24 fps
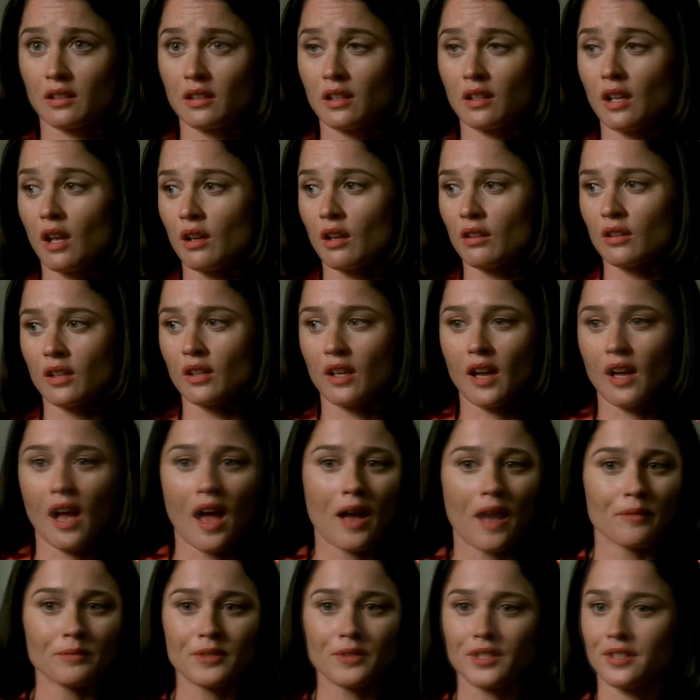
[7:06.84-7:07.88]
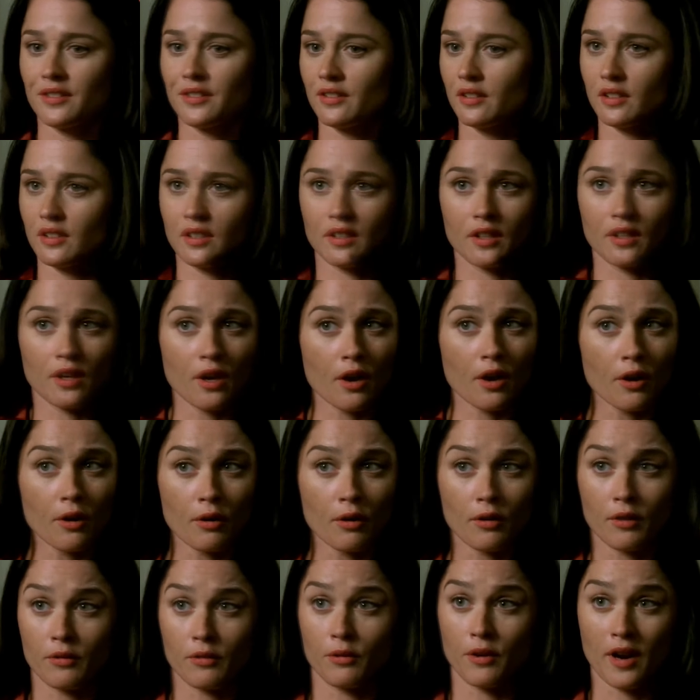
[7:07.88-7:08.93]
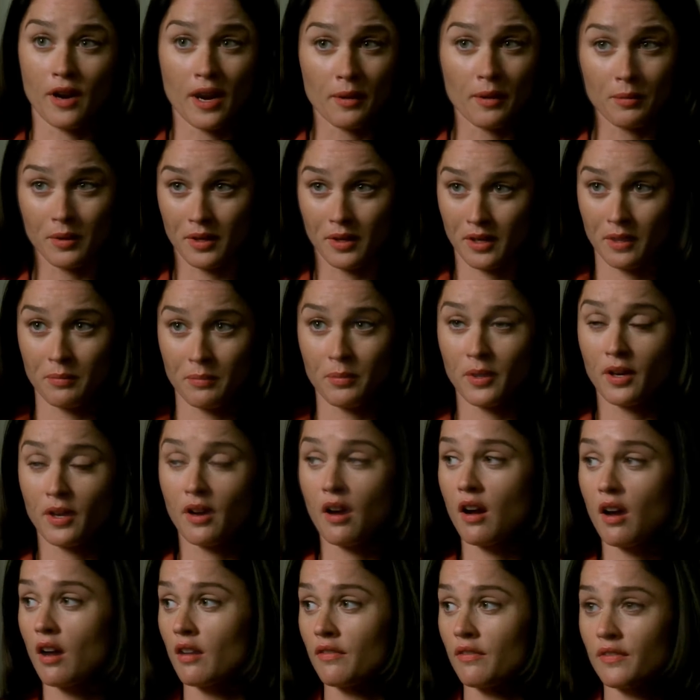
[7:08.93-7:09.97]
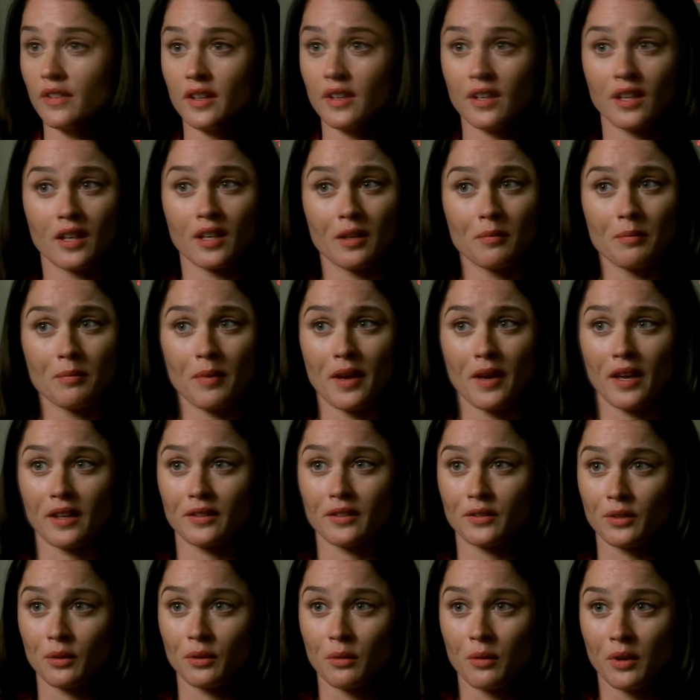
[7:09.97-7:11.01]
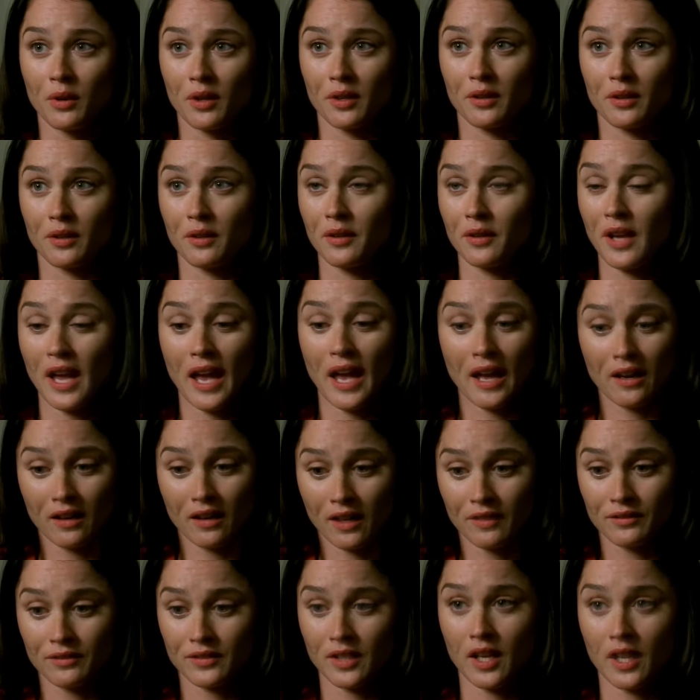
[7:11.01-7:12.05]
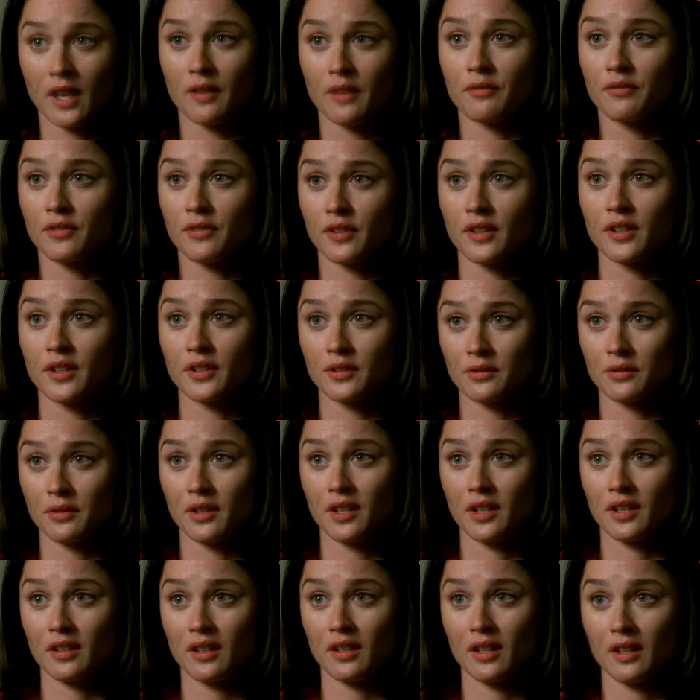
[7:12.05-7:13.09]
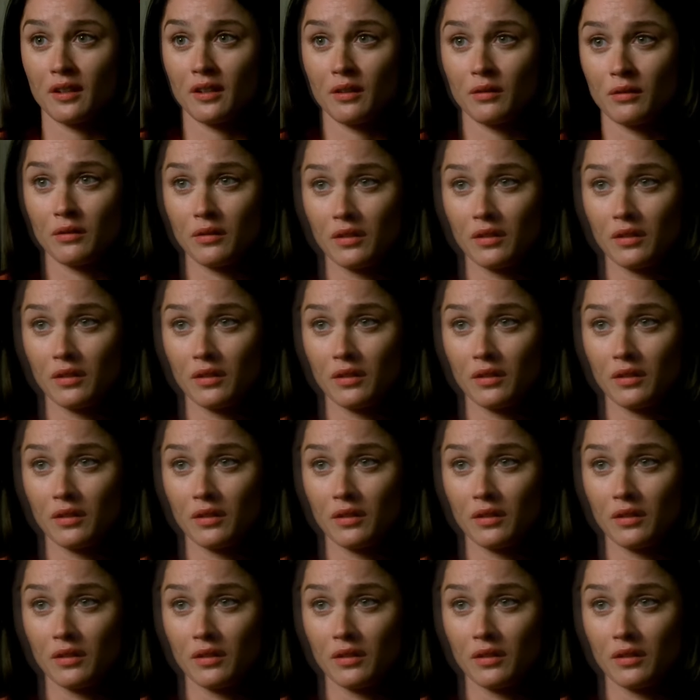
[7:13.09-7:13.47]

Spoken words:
call to arrest Lincoln originated from Washington, D.C., although the purported murder occurred in Chicago.